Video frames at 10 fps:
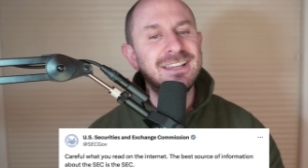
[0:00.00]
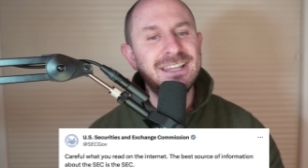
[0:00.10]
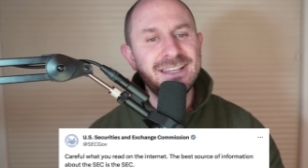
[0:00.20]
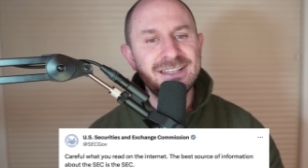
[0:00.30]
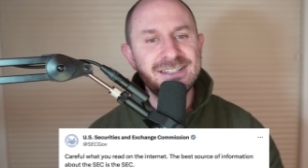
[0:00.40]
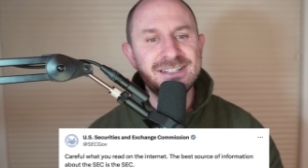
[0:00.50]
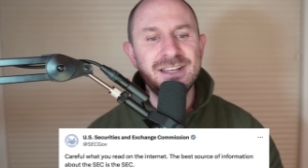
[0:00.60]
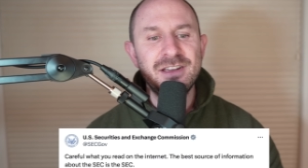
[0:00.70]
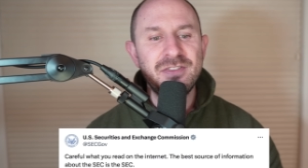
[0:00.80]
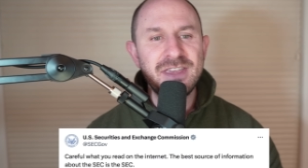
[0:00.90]
is
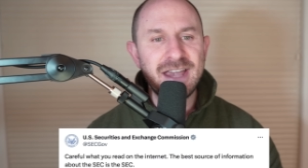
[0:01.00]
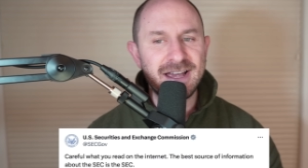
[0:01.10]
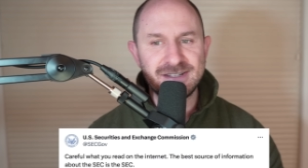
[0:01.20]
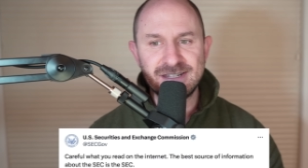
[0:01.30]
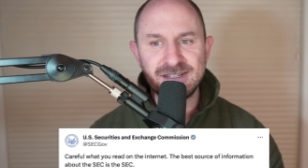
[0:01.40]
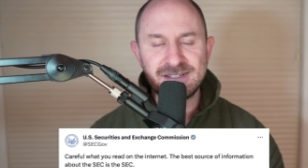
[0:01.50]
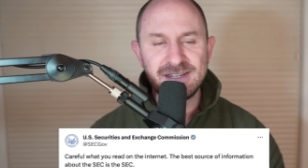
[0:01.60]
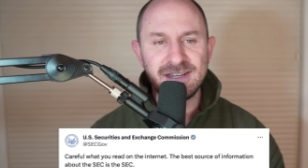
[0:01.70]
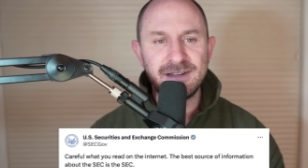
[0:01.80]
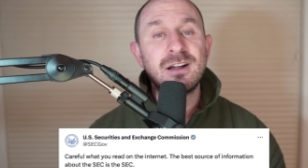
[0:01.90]
the
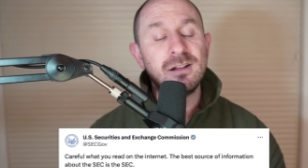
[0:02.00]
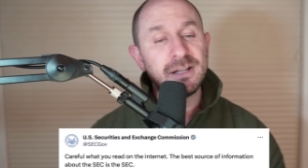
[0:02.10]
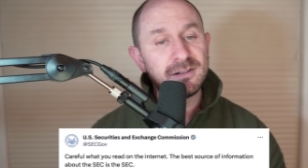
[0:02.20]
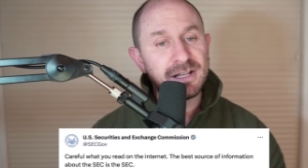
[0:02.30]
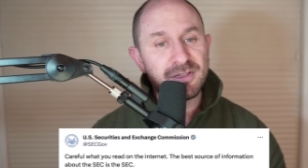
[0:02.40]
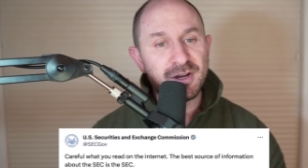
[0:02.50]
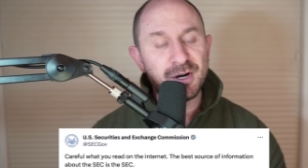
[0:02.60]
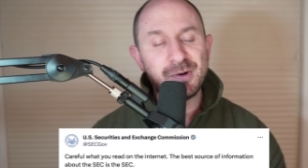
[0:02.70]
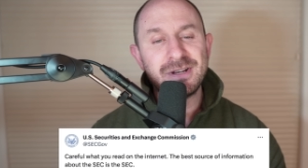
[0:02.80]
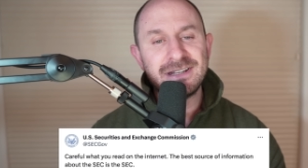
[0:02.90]
SEC. Clearly,
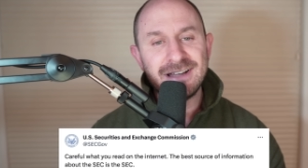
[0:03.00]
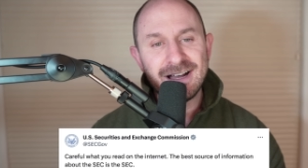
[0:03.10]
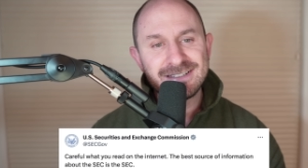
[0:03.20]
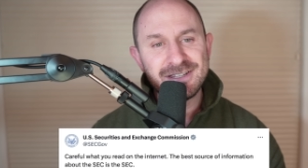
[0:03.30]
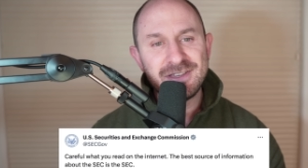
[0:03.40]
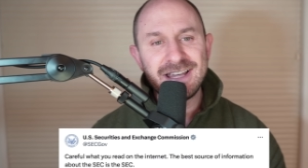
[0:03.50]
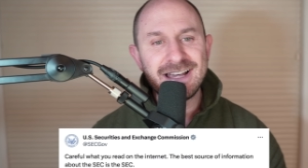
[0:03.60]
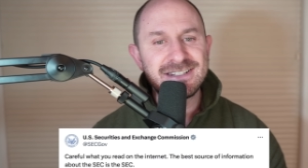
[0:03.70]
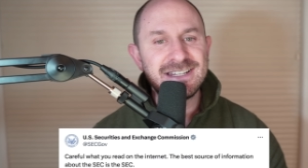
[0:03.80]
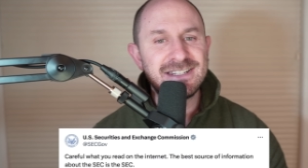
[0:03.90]
though, not the
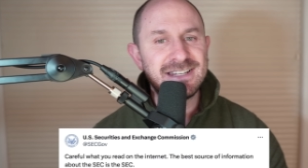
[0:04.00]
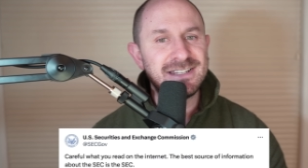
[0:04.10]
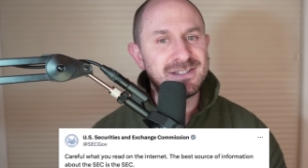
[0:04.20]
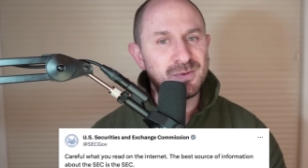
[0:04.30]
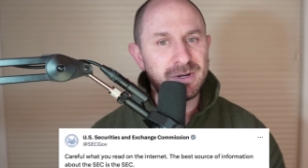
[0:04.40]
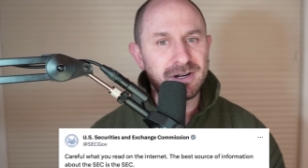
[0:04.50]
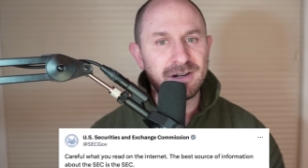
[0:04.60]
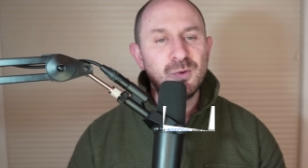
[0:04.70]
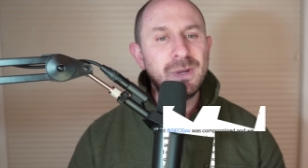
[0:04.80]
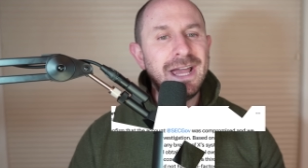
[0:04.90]
SEC's
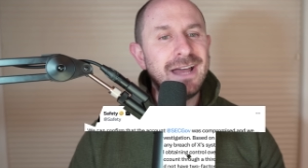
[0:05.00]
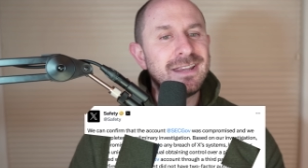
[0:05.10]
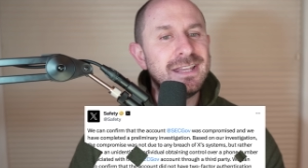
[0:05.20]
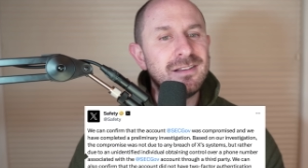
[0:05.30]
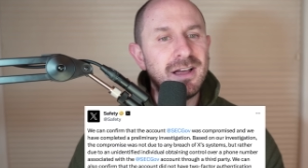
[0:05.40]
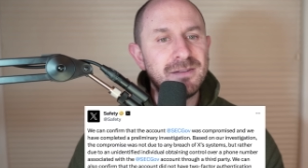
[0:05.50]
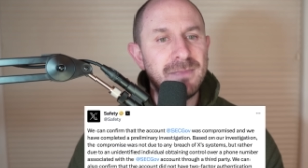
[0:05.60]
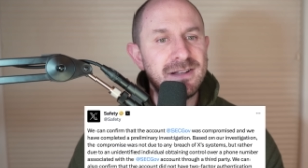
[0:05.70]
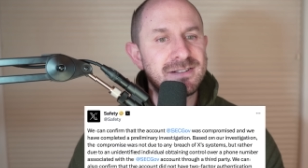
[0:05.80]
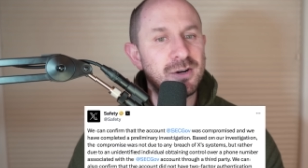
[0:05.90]
Twitter. We had Elon
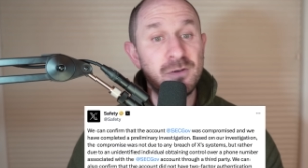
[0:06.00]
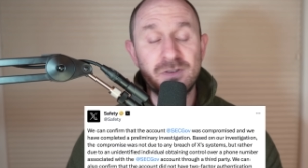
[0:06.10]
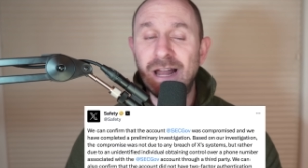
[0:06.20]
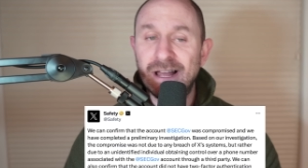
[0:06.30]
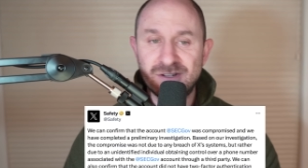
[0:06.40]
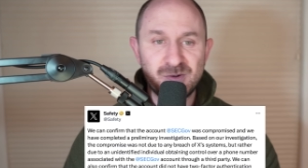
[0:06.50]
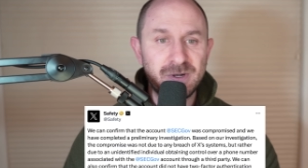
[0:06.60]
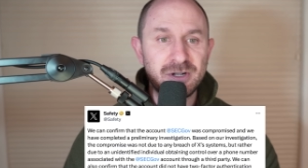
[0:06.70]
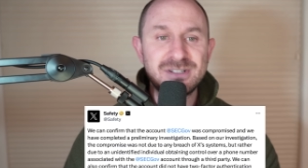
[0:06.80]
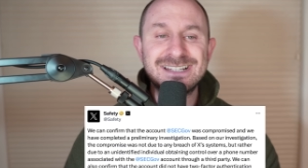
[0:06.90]
Musk over at
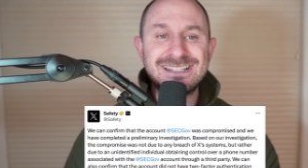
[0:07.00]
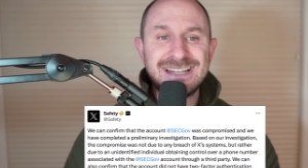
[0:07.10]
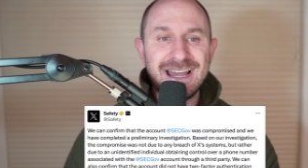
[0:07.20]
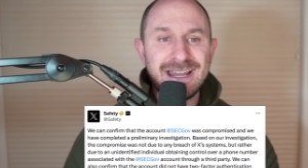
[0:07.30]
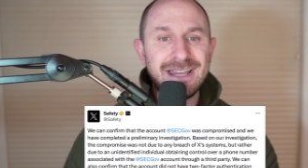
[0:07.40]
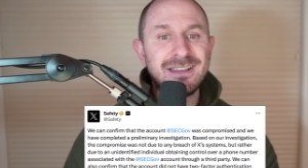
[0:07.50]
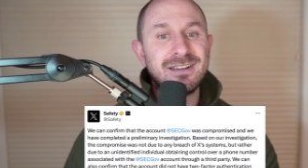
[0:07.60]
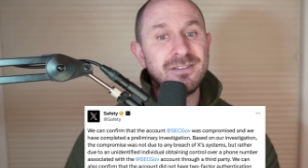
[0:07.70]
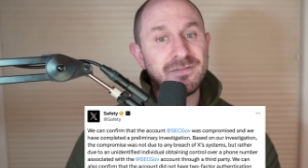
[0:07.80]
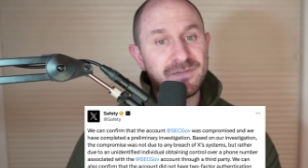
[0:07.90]
Twitter today
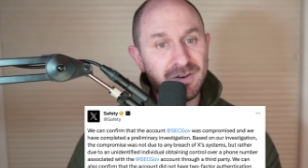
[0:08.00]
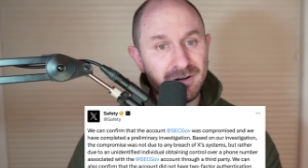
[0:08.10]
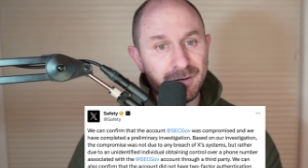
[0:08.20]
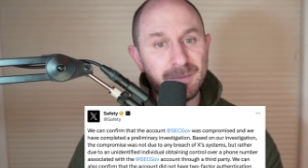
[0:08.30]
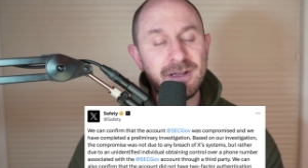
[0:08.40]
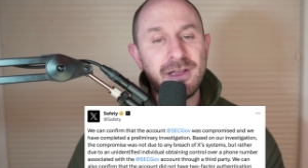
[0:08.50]
confirm